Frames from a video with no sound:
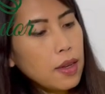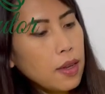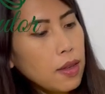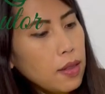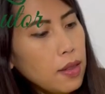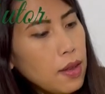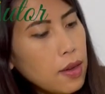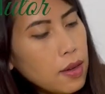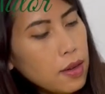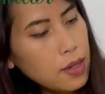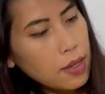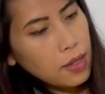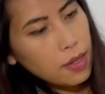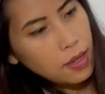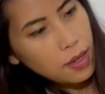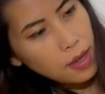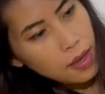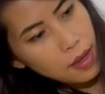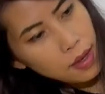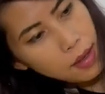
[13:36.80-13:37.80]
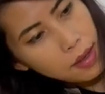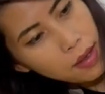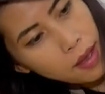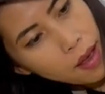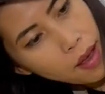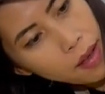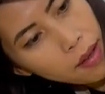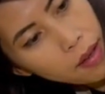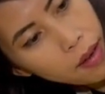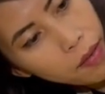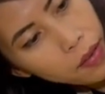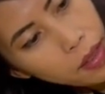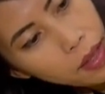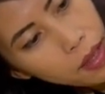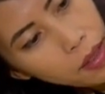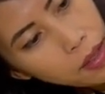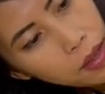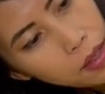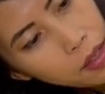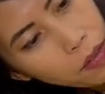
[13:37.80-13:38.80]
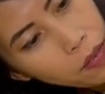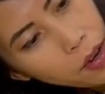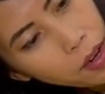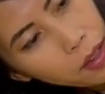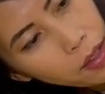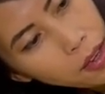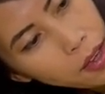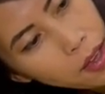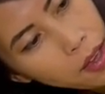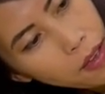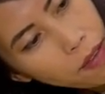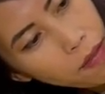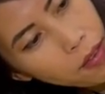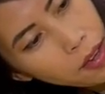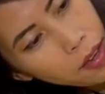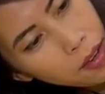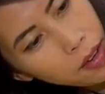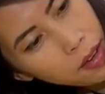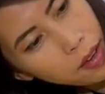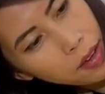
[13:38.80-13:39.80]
Look, you see? Yeah, everything looks fairly even.